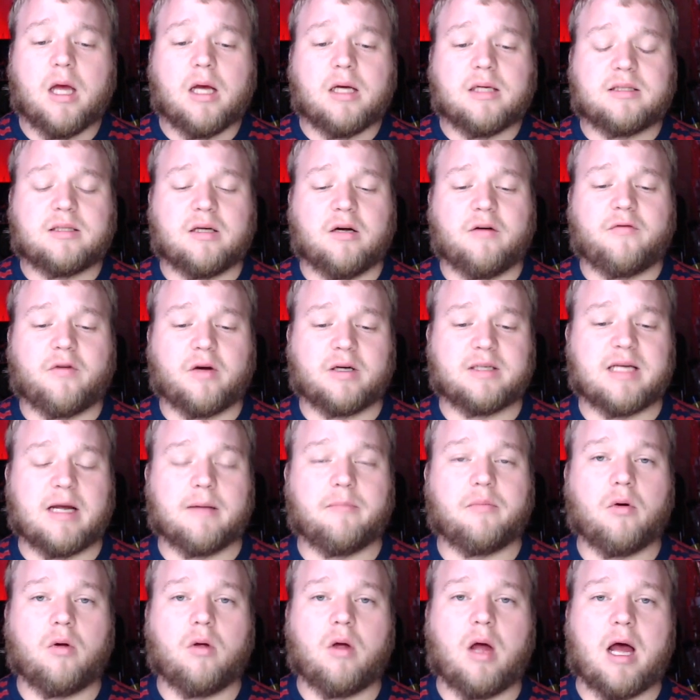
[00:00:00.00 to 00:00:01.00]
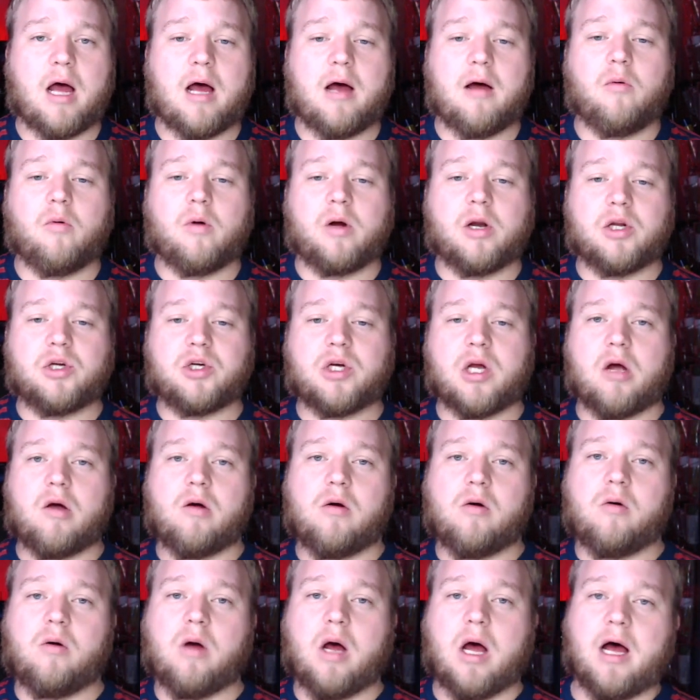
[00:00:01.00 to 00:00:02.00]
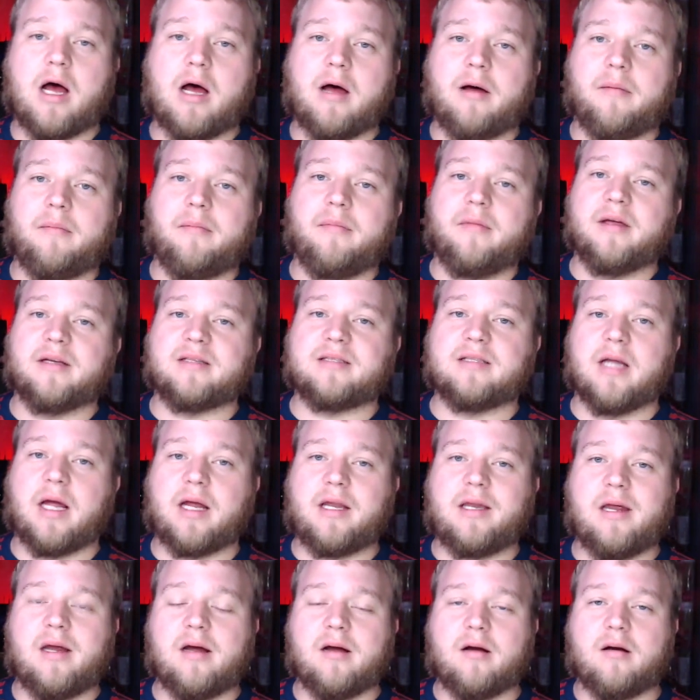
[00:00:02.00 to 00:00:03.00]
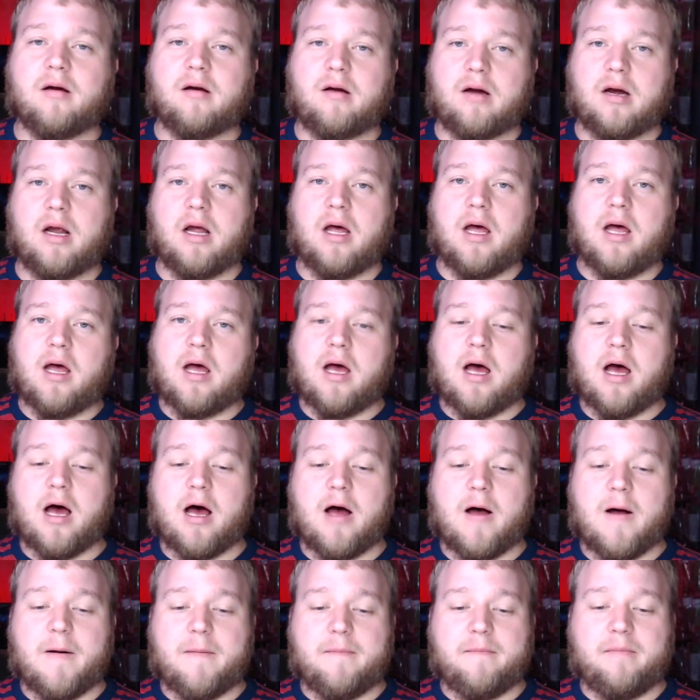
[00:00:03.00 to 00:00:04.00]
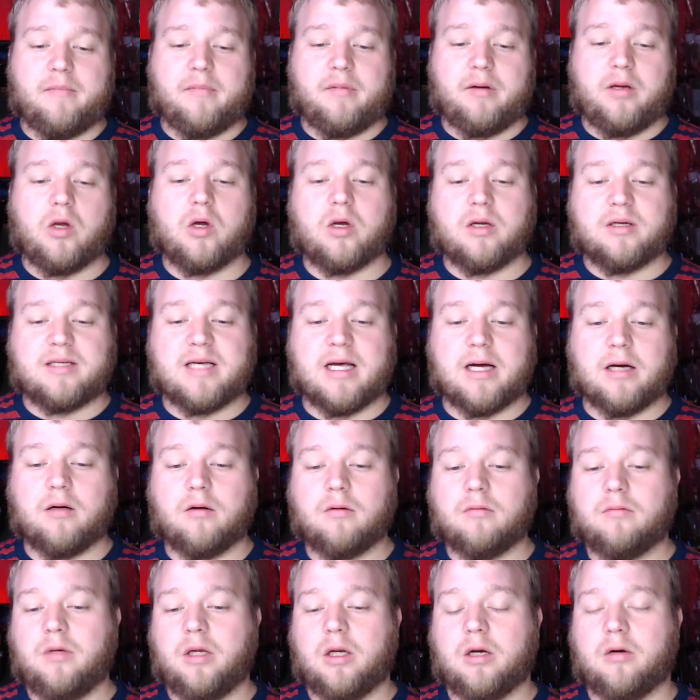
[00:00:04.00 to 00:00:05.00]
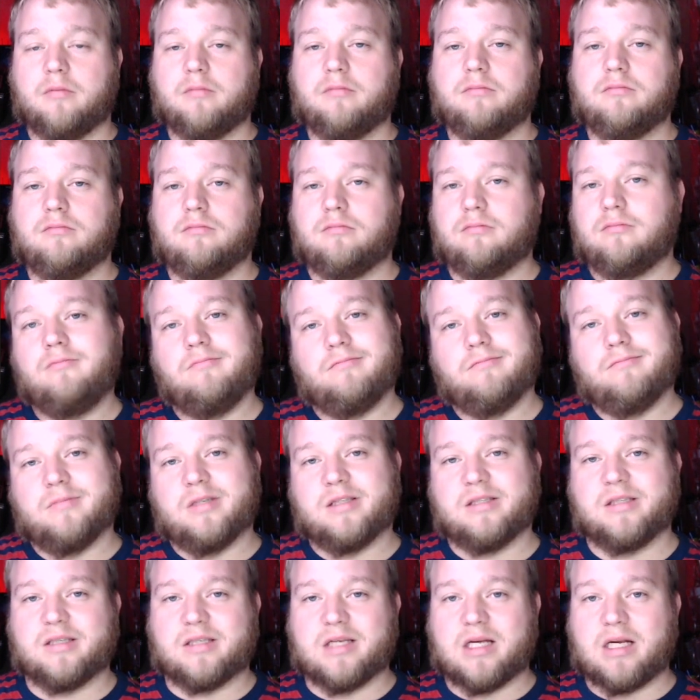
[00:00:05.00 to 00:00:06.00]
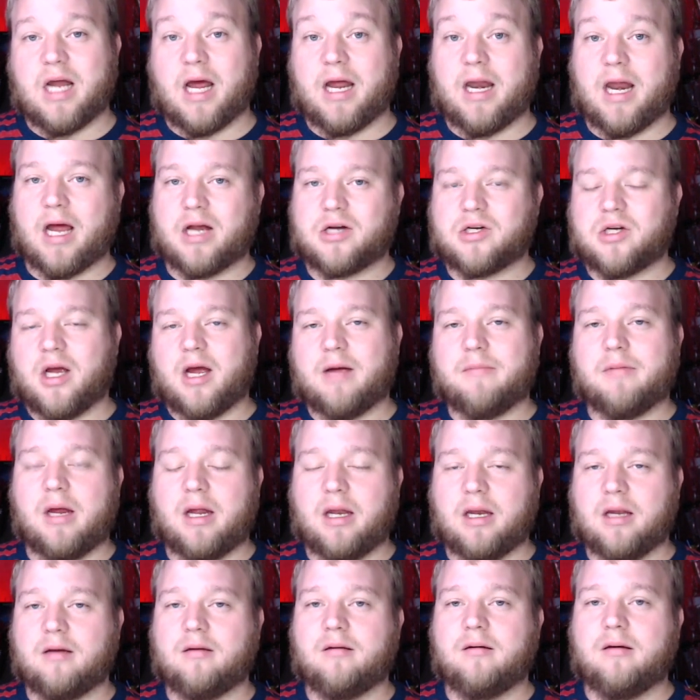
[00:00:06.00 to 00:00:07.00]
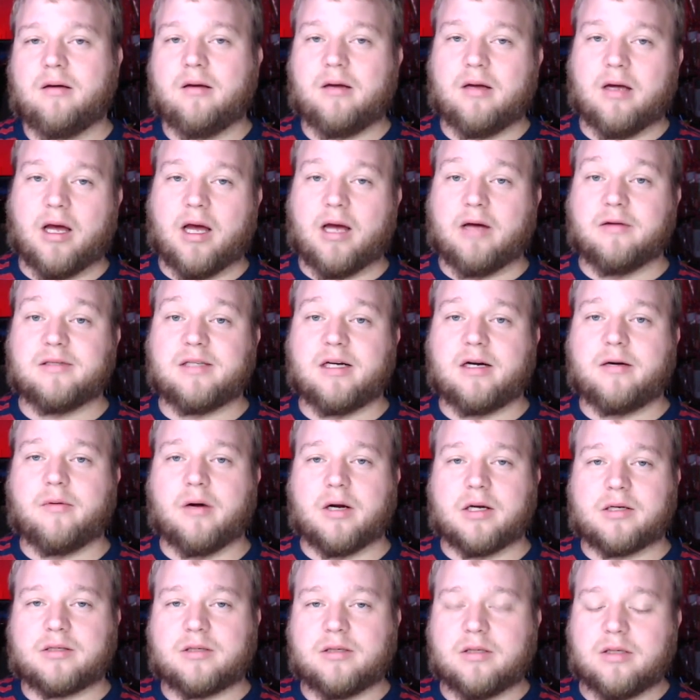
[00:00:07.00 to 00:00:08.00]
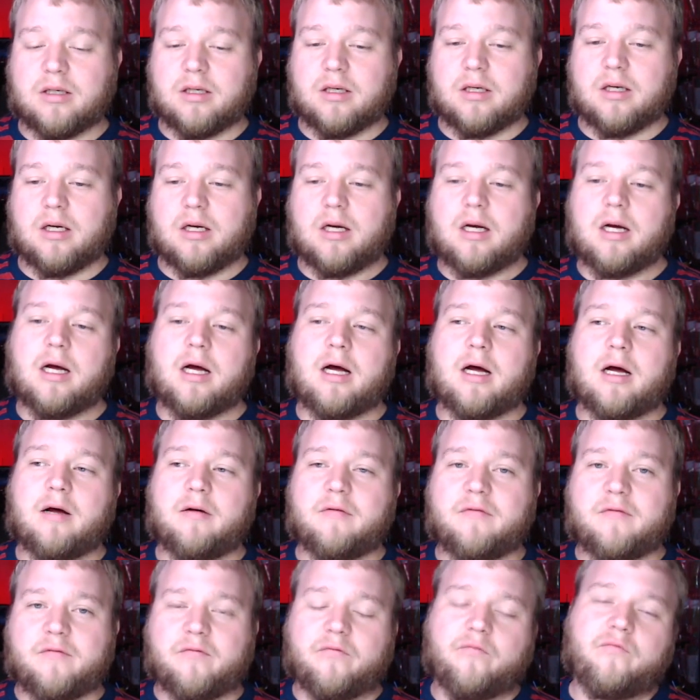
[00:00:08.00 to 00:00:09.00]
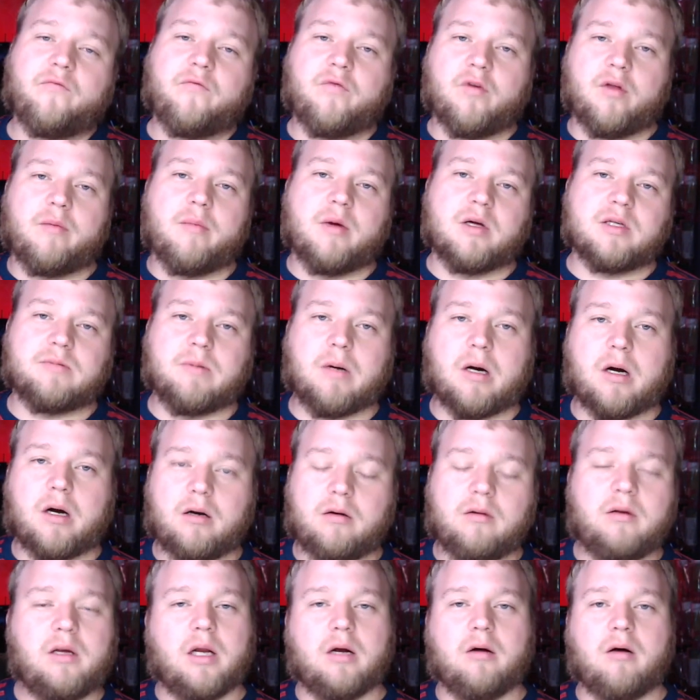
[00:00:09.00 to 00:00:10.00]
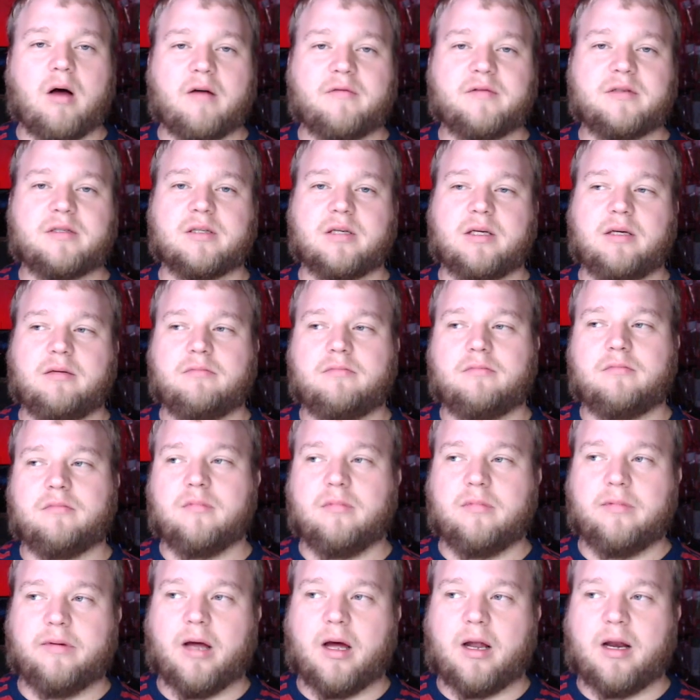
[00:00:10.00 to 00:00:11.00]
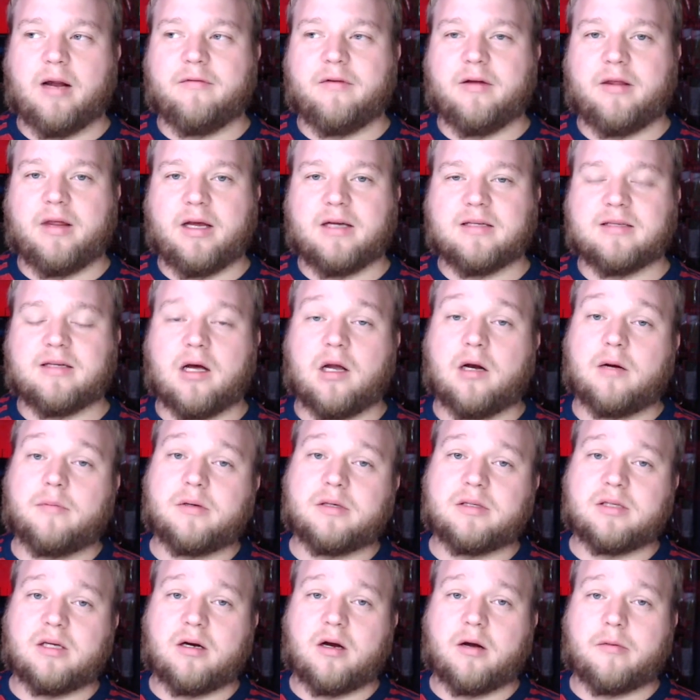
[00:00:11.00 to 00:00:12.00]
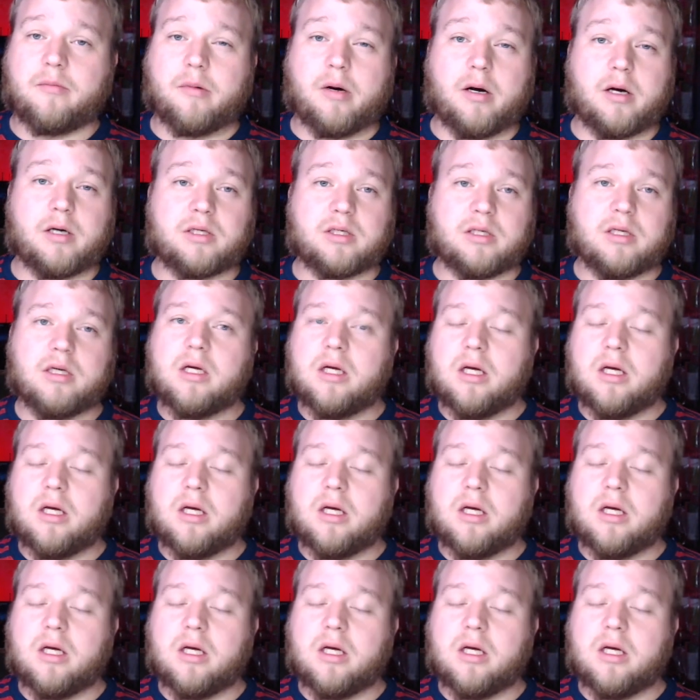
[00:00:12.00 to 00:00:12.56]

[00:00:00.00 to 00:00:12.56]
So, for example, we're going to show this knight here. You can tell, this is a knight actually I painted. It was airbrushed. For the most part, obviously not everything is 100% airbrushed.